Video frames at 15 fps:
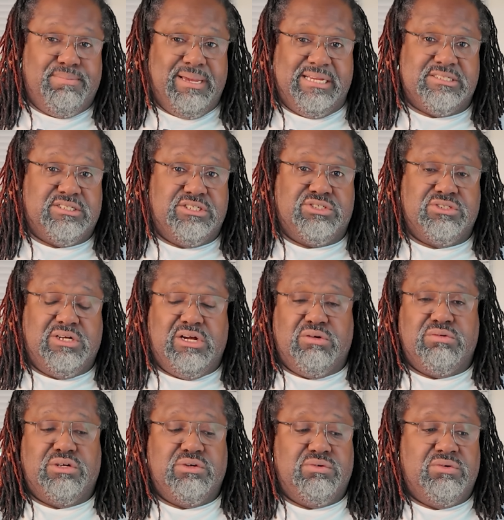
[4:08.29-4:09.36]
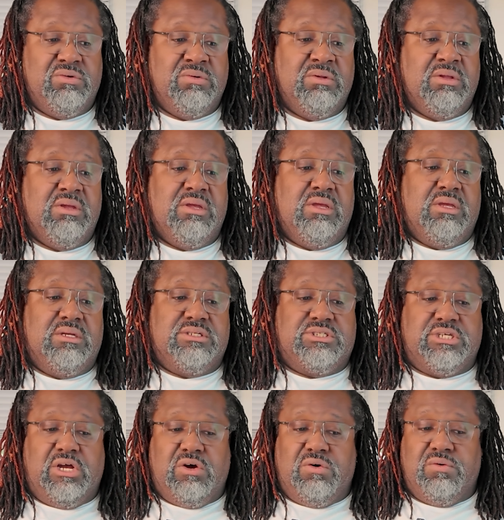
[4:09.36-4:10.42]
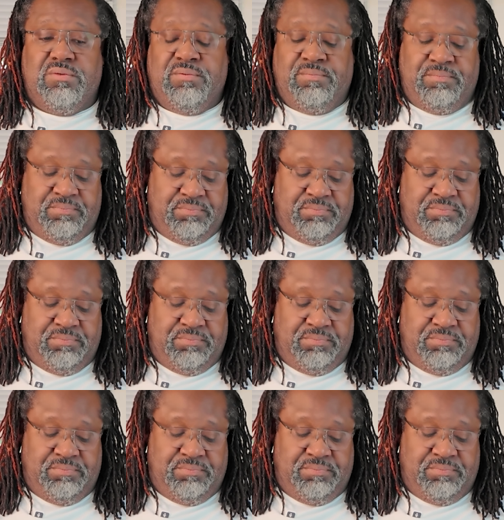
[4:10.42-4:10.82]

best that you're going to do. So